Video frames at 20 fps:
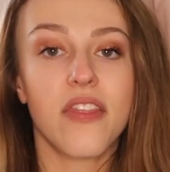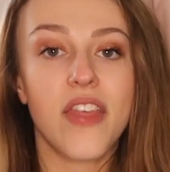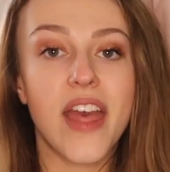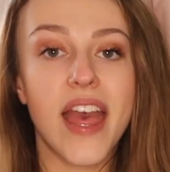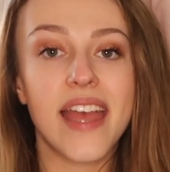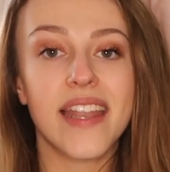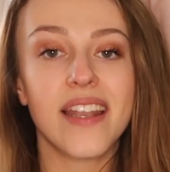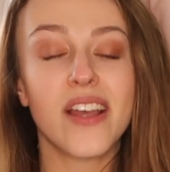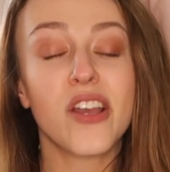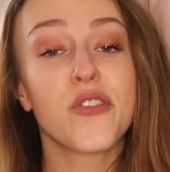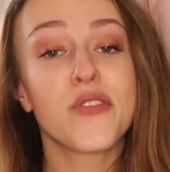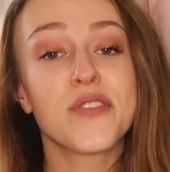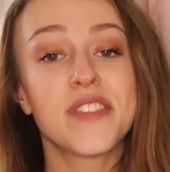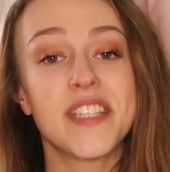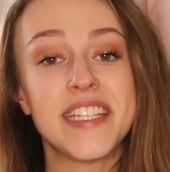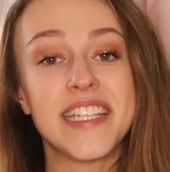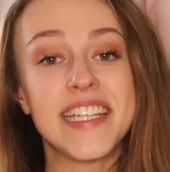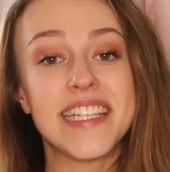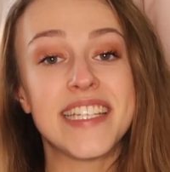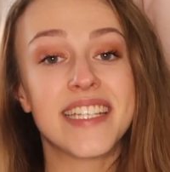Then I
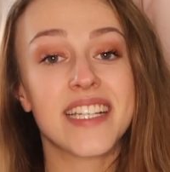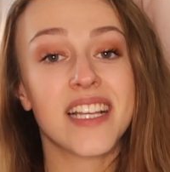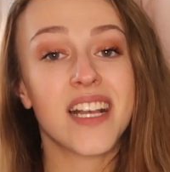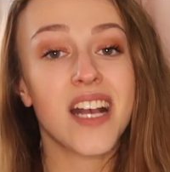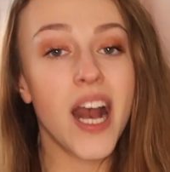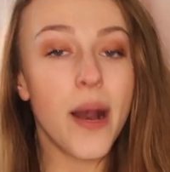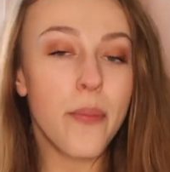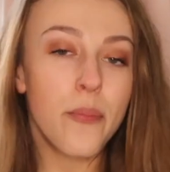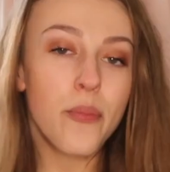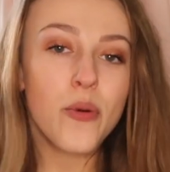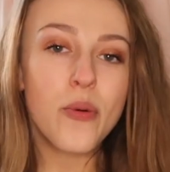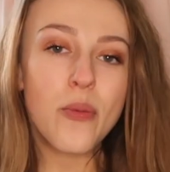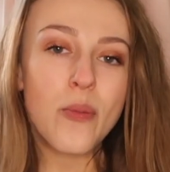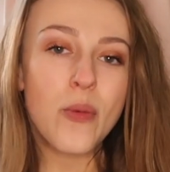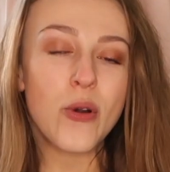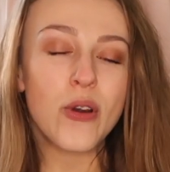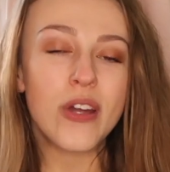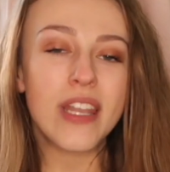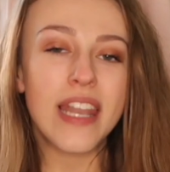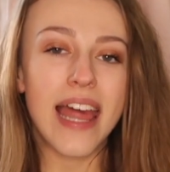also needed a couple
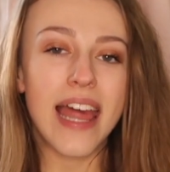more